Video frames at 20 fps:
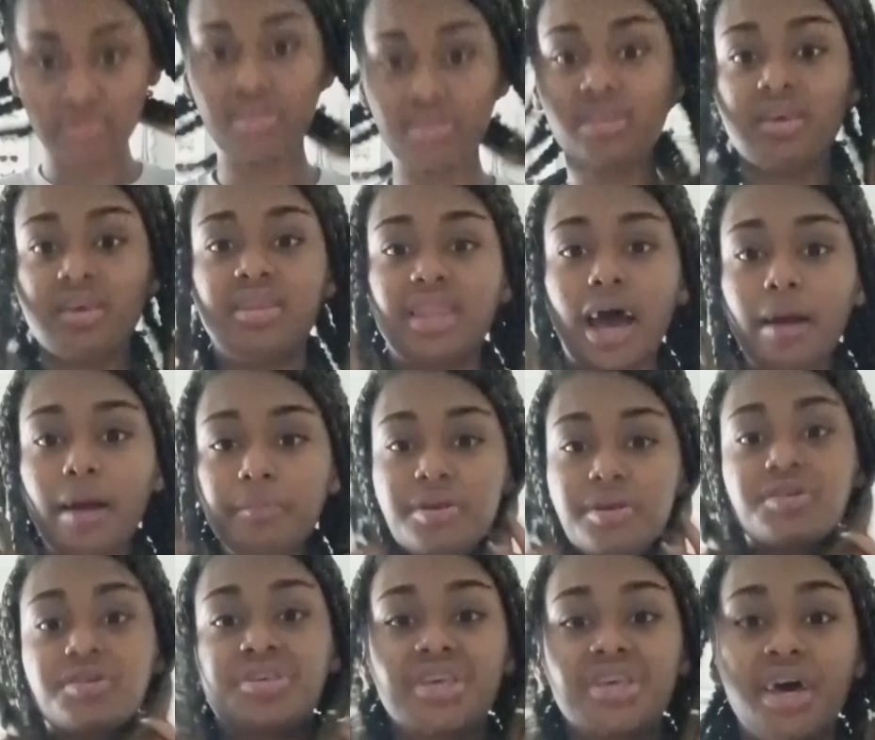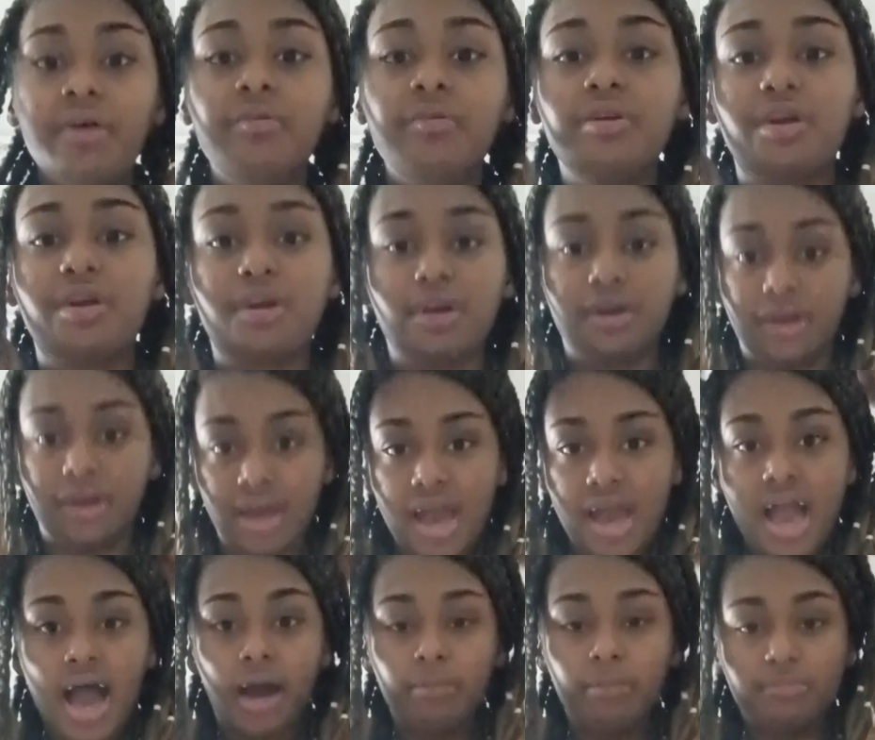now I'm here telling her,
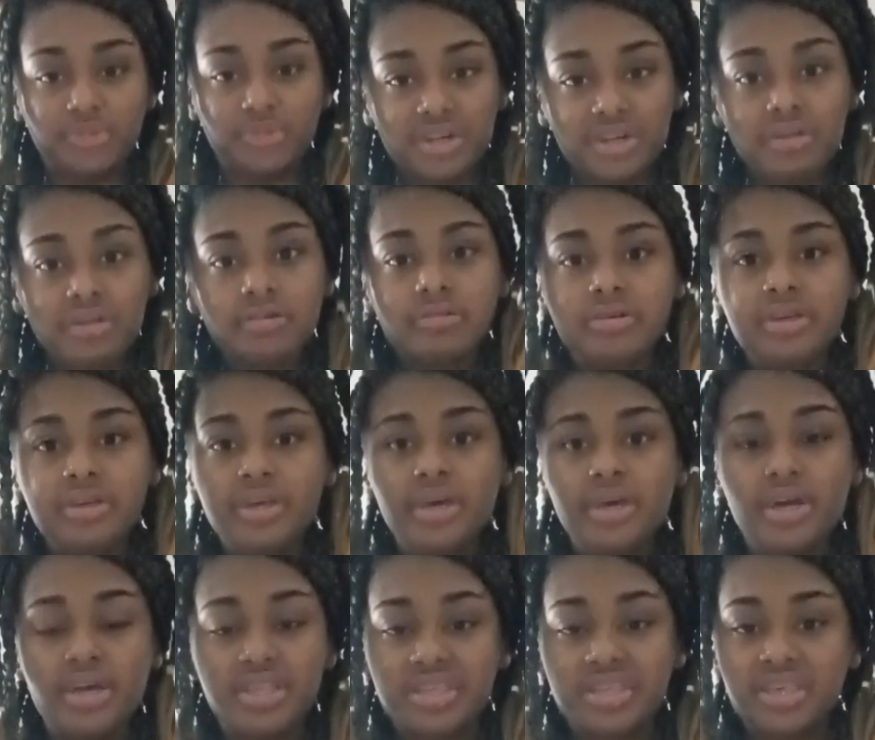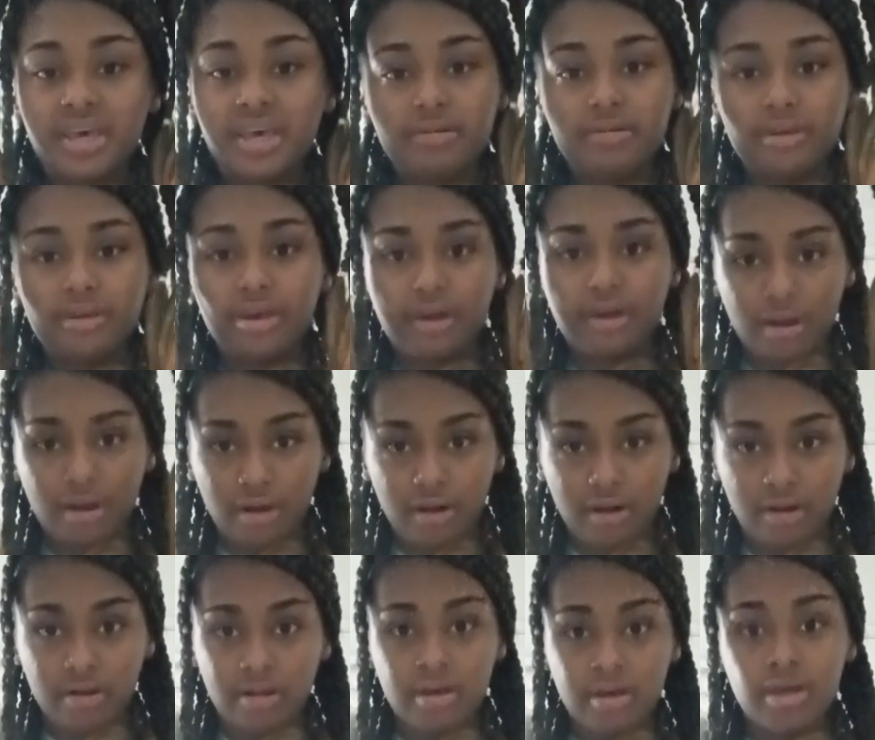I'm literally telling
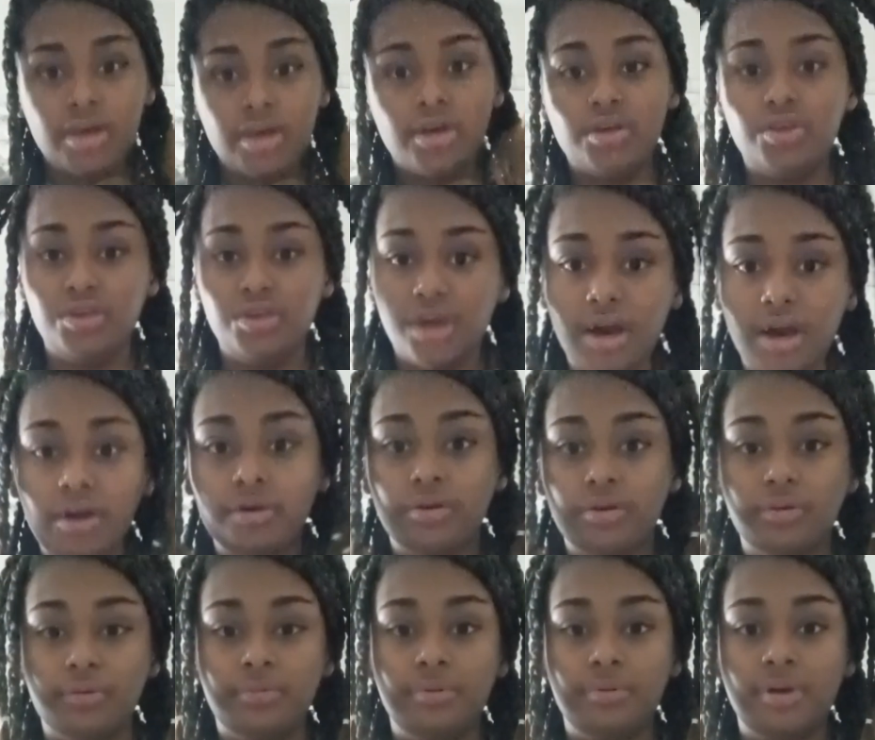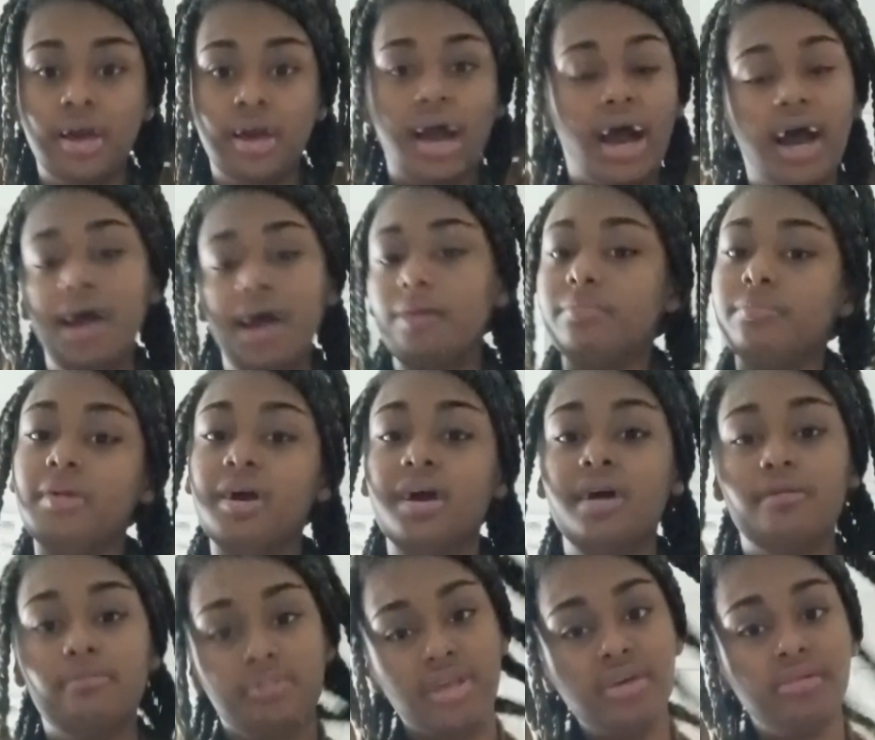her, yo, I'm
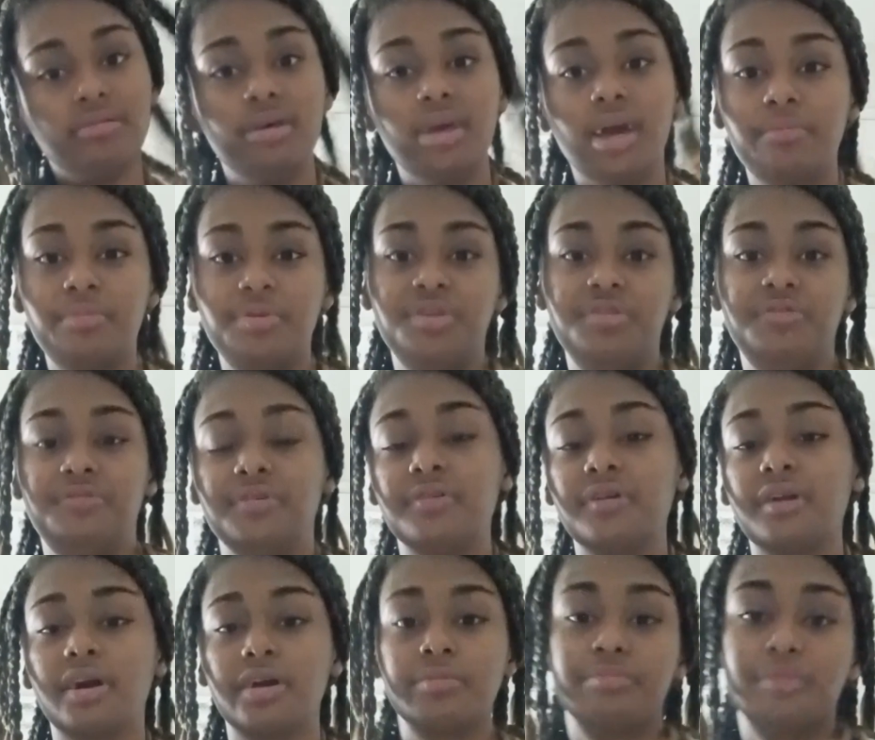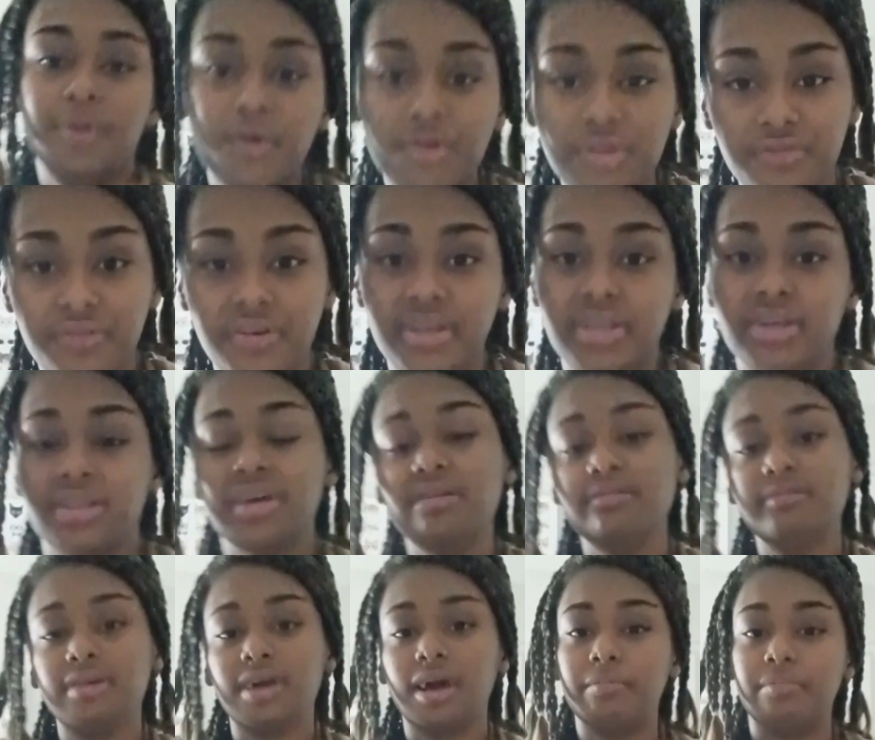lately I've been feeling unmotivated.
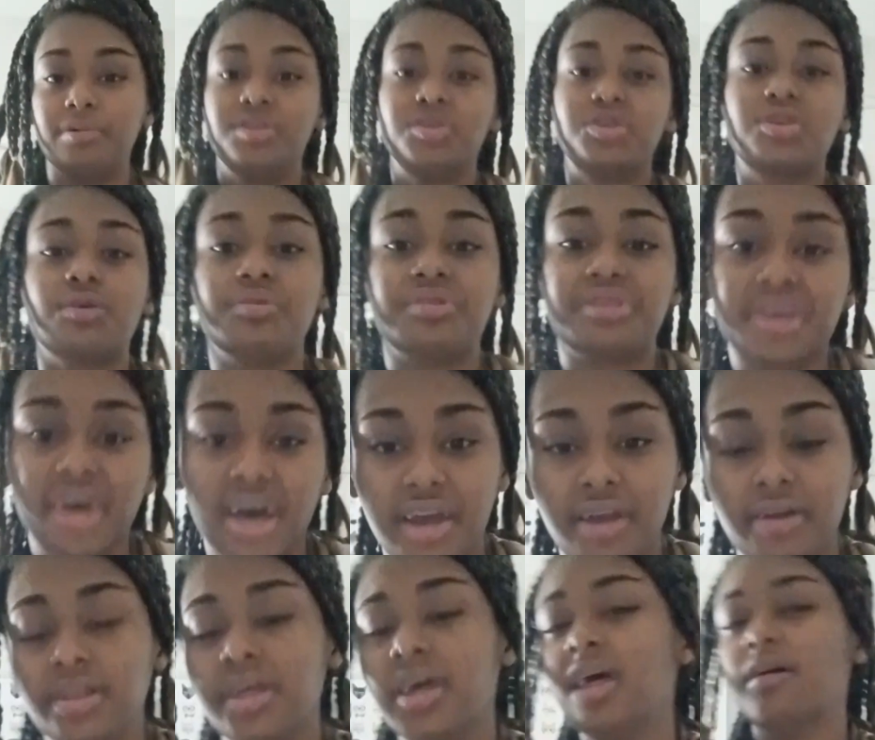Lately I've been so tired.